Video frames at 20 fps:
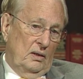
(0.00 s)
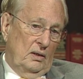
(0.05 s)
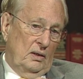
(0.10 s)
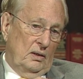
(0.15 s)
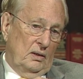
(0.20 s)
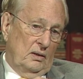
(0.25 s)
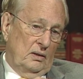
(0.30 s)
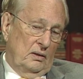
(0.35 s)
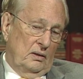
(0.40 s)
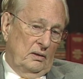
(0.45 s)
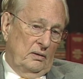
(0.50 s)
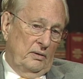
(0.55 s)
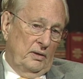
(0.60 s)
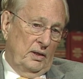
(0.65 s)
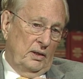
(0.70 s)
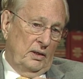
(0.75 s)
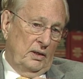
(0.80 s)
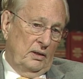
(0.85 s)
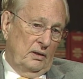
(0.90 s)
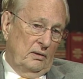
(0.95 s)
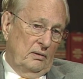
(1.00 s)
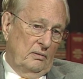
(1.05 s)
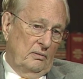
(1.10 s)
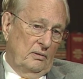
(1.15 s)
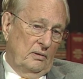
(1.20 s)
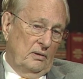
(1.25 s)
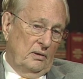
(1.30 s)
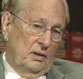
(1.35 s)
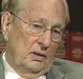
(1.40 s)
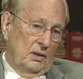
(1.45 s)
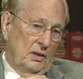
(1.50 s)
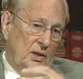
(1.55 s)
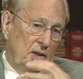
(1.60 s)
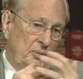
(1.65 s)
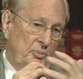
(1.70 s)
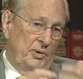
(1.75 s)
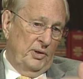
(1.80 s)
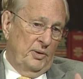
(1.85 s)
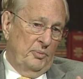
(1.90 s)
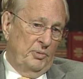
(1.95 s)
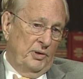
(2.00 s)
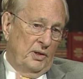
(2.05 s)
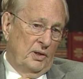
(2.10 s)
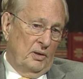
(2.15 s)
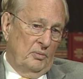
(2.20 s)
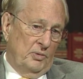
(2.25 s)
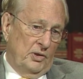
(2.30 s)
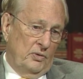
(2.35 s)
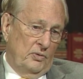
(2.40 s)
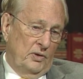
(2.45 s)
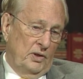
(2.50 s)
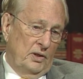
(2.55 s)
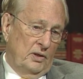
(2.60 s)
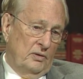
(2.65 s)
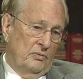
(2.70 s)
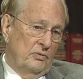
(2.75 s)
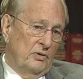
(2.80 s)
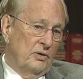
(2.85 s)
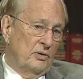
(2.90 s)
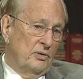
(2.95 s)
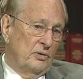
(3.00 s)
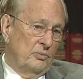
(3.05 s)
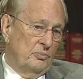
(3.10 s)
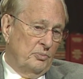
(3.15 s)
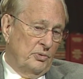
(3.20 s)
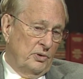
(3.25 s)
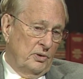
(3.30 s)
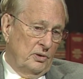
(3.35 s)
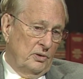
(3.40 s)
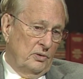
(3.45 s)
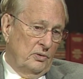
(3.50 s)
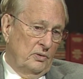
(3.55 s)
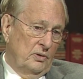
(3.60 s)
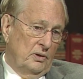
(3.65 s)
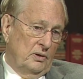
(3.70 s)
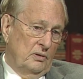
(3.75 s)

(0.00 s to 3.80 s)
And uh, that allowed me to become acquainted with Purdue.